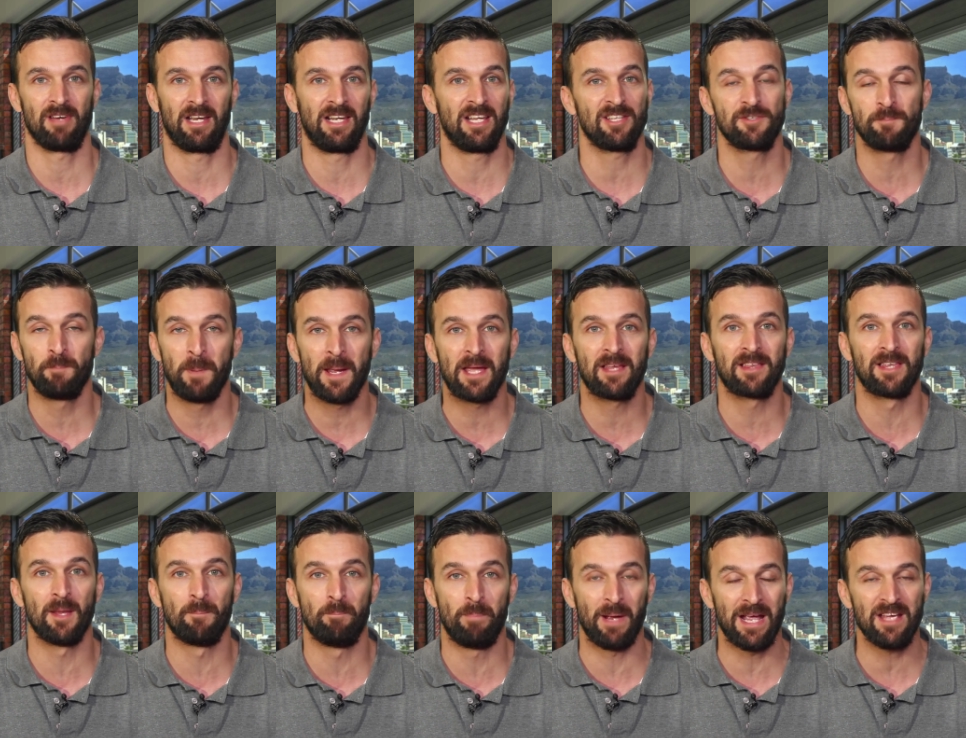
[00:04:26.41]
And let's
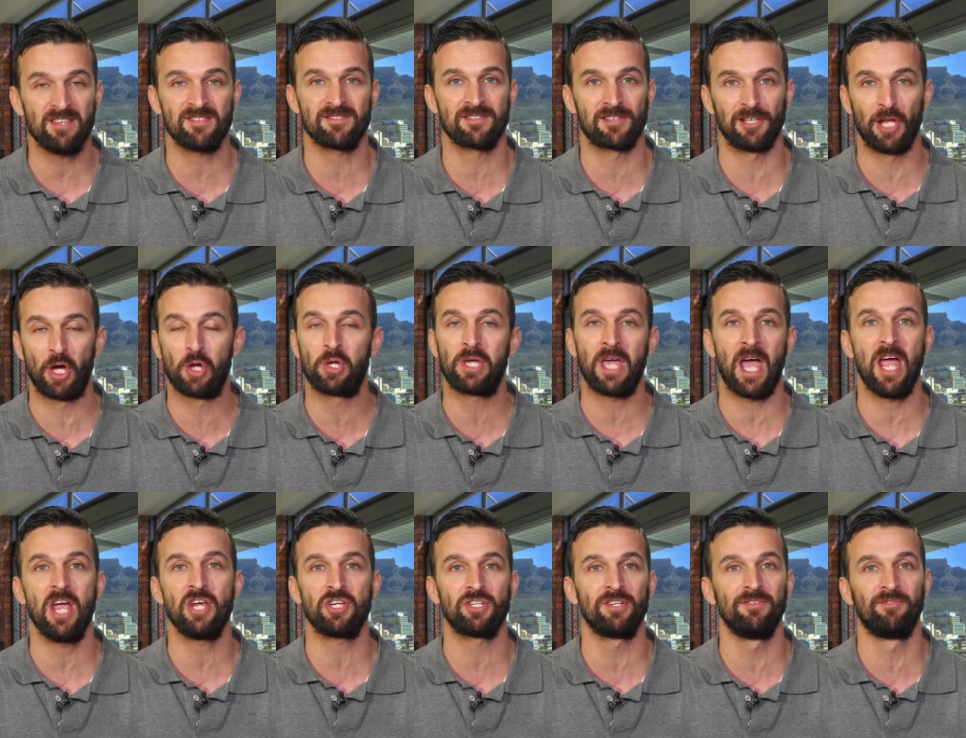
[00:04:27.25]
pick the best
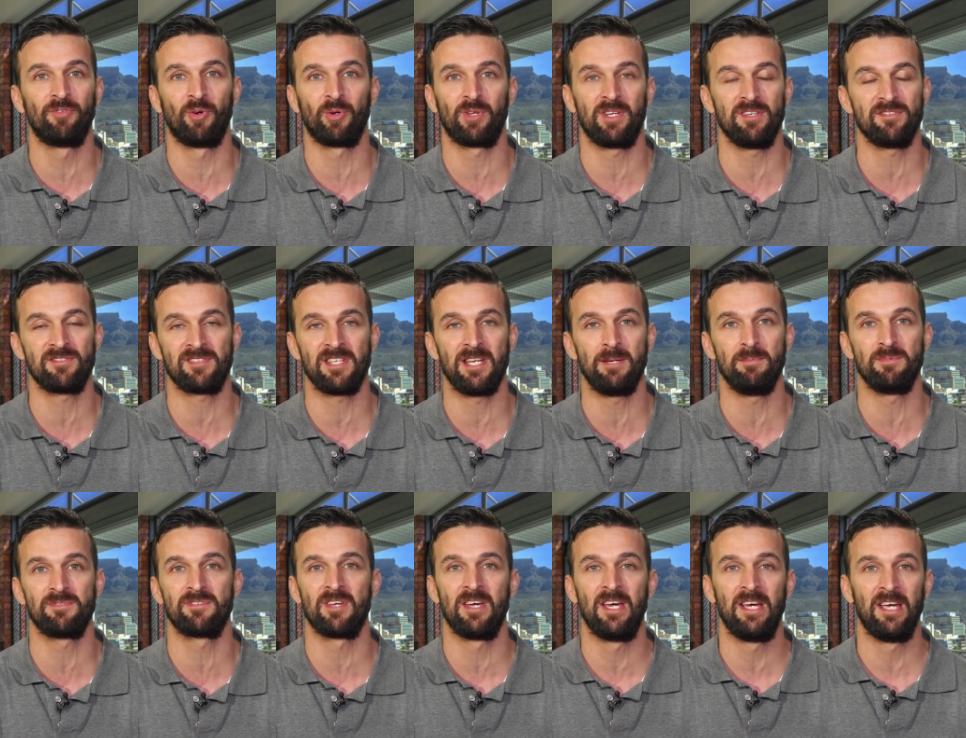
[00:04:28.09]
location for these
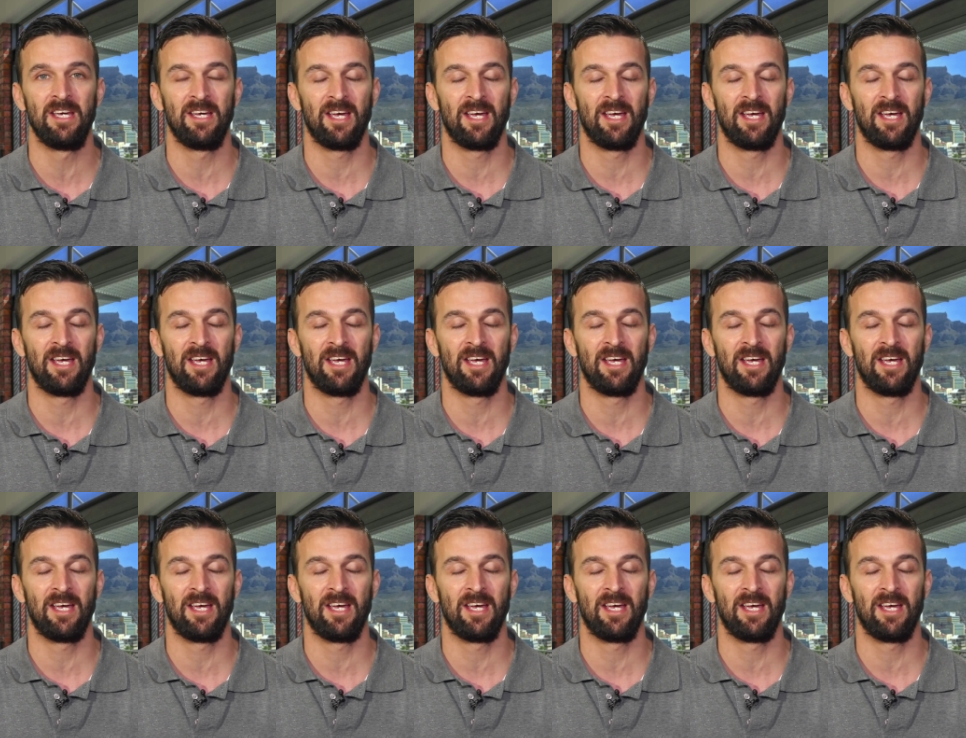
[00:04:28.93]
teams